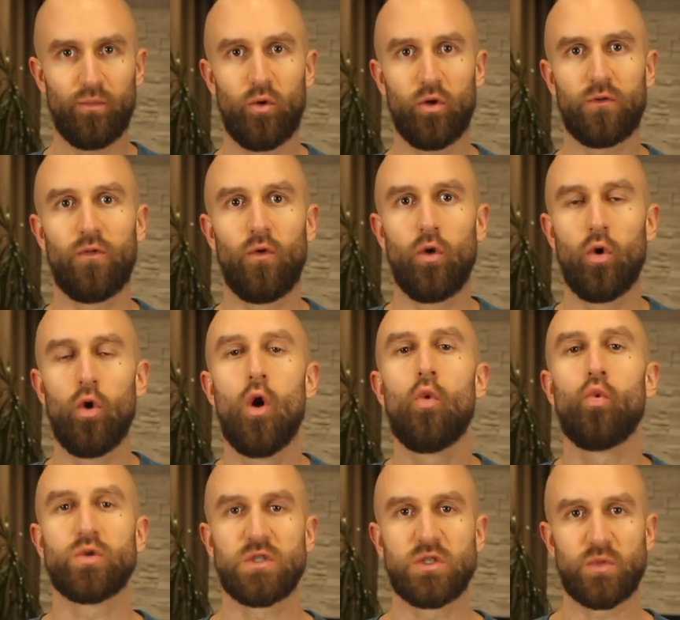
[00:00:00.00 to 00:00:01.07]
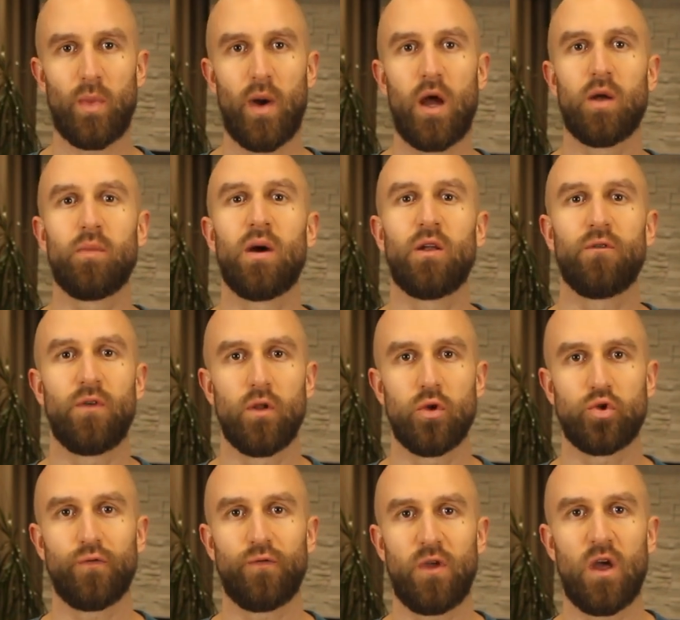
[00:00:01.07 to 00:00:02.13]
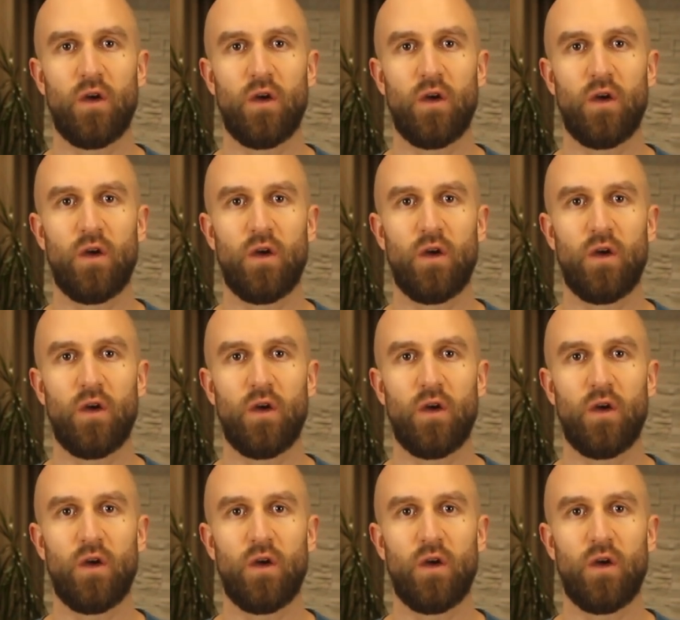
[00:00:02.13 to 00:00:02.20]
portfolio was inspired by the philosophy